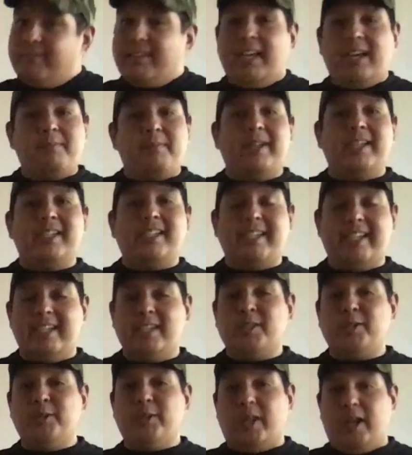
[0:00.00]
that might take
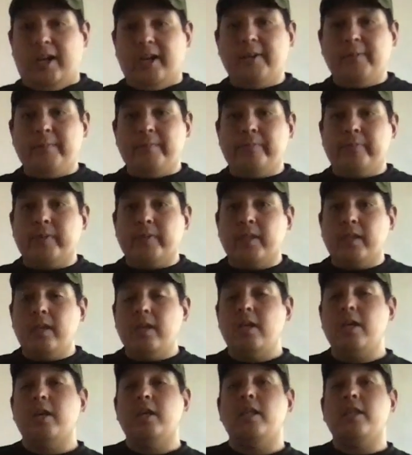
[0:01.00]
too long.
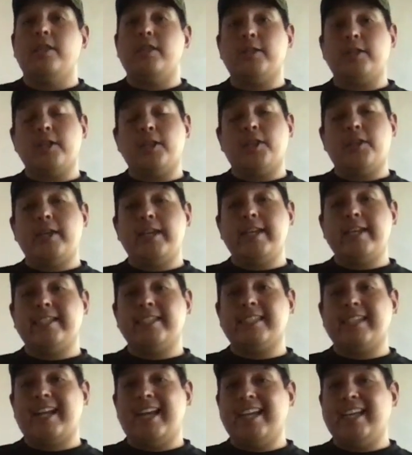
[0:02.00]
The other thing is
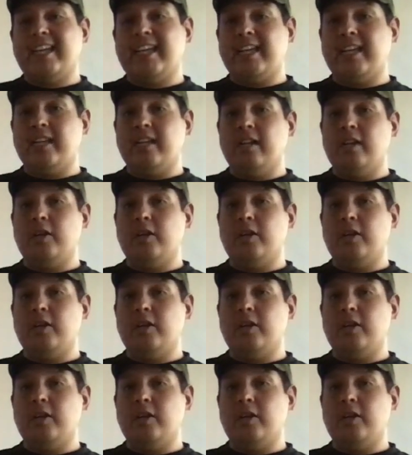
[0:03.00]
that I can